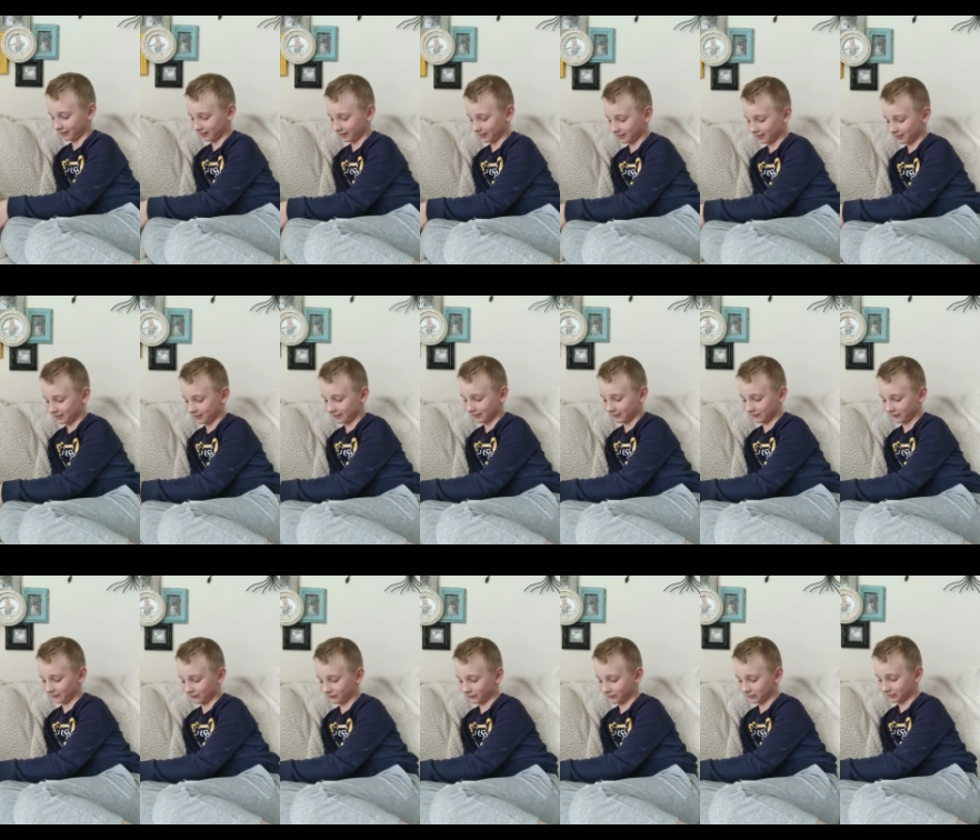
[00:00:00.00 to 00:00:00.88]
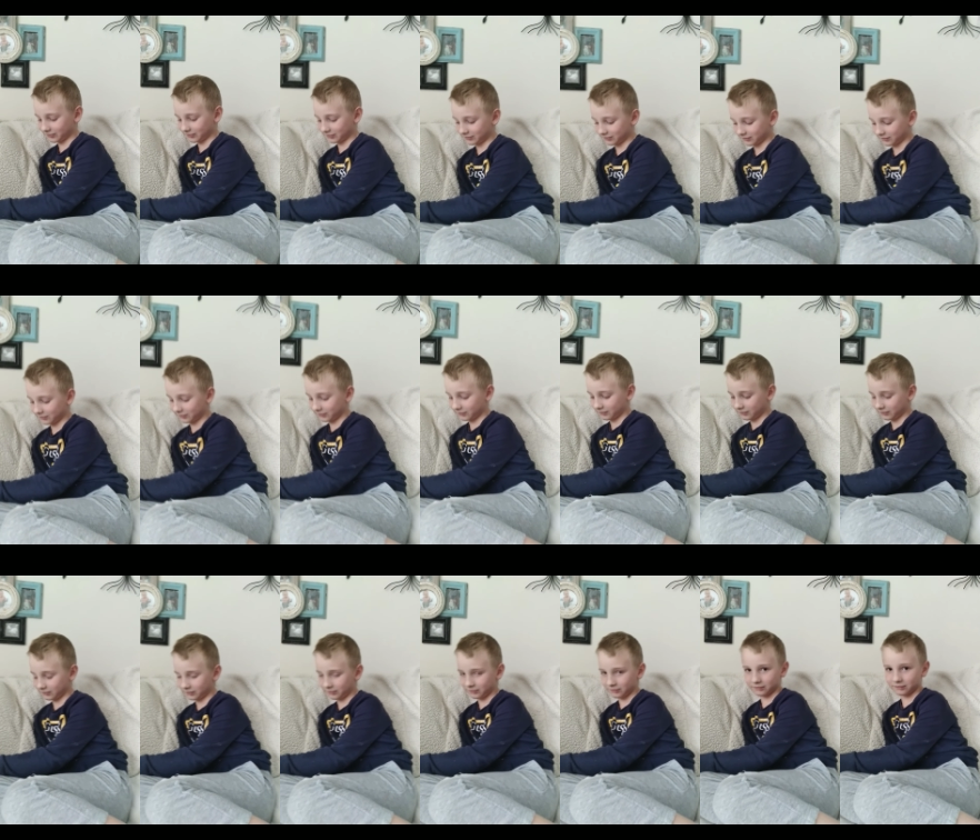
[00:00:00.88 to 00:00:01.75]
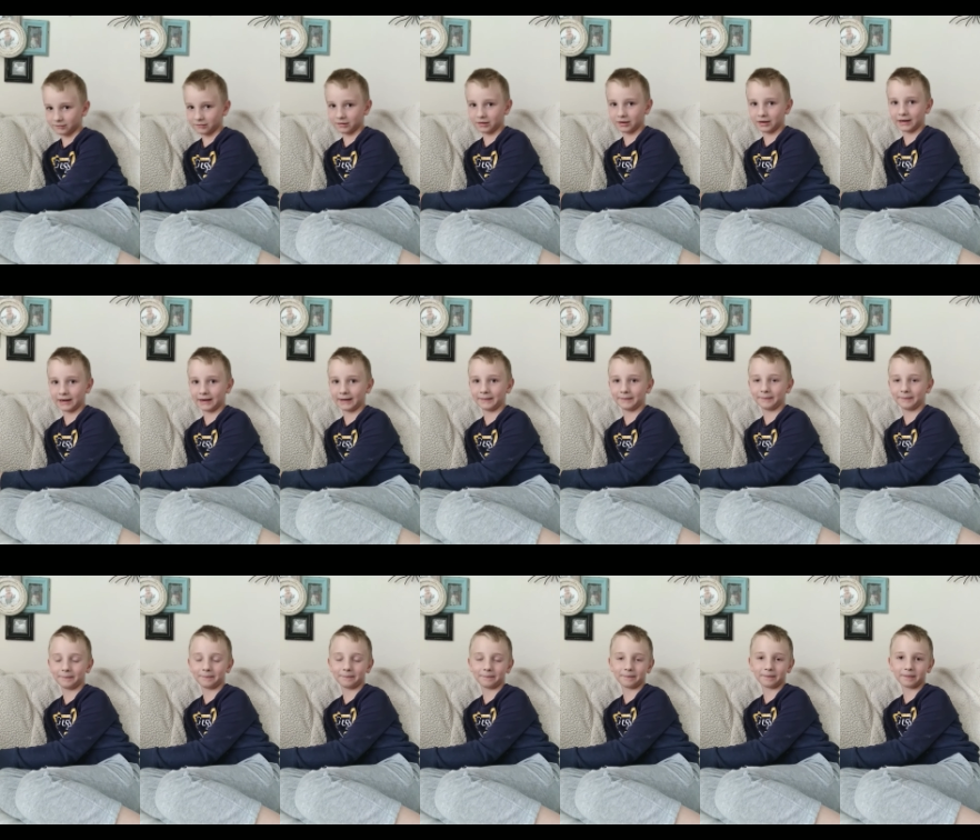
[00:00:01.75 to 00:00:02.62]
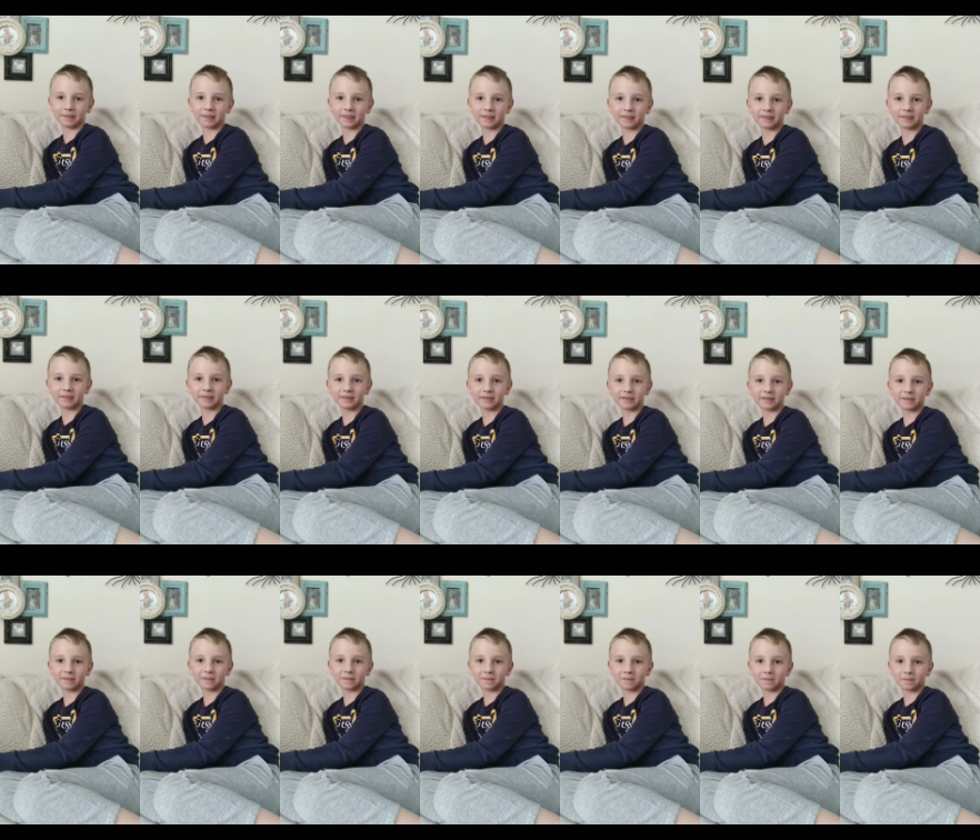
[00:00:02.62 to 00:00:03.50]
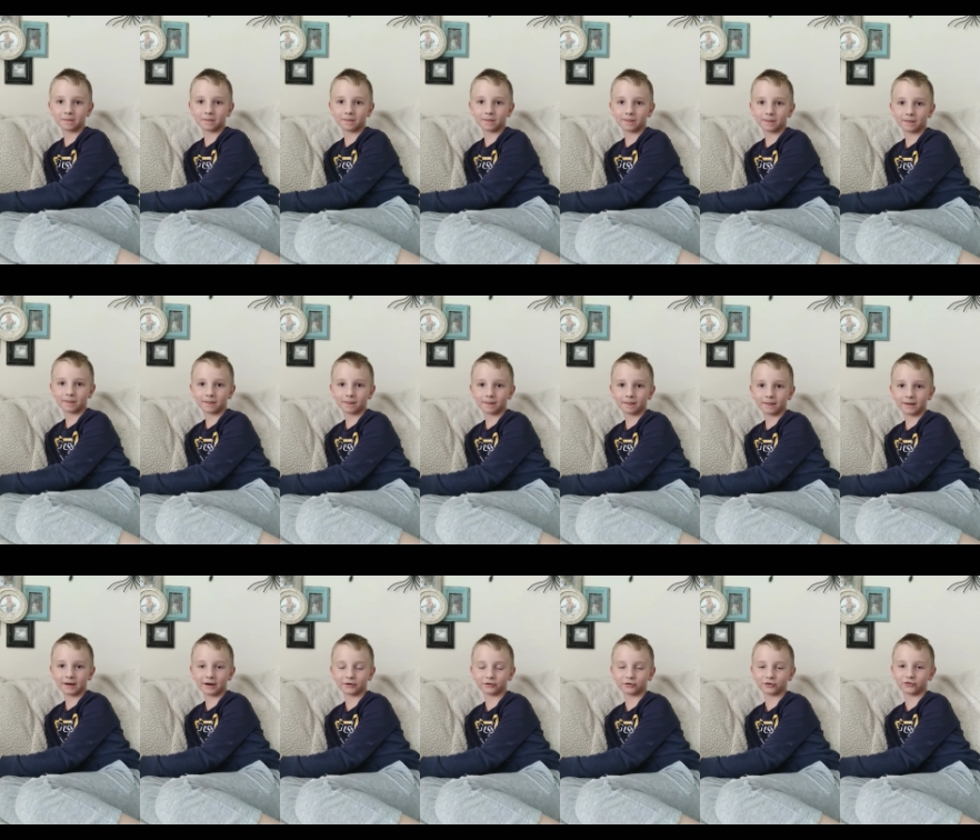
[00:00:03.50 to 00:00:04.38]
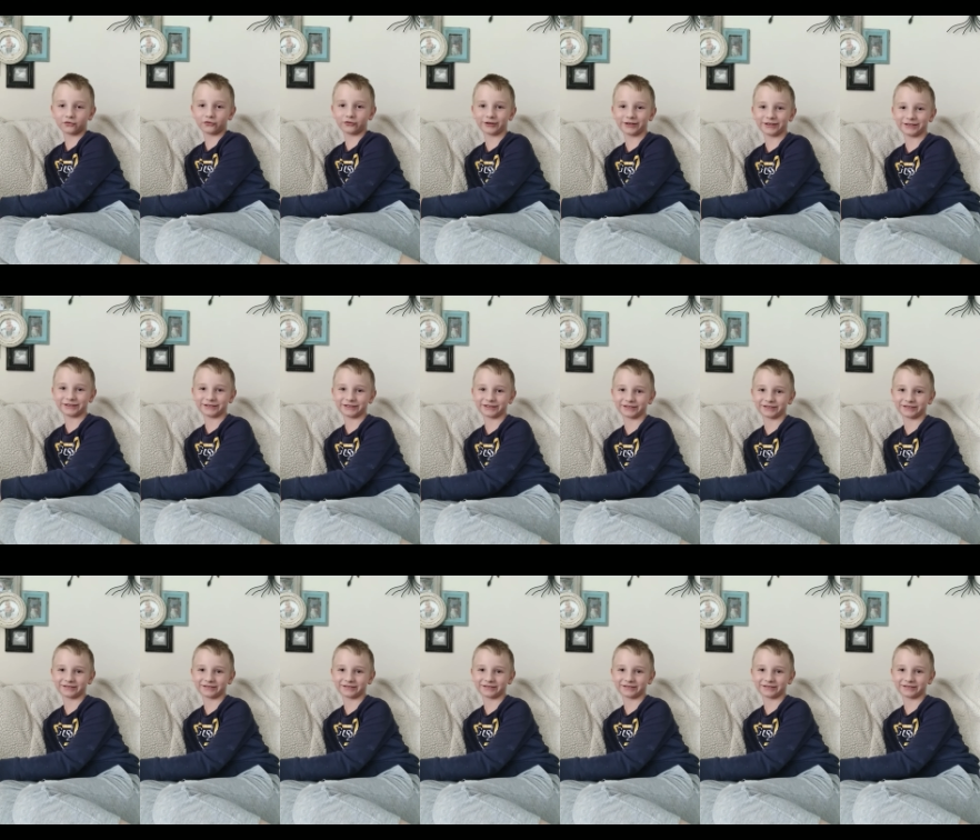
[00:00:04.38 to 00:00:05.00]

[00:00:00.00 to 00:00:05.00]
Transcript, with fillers: What has Grandpa taught you? Um, how to fish.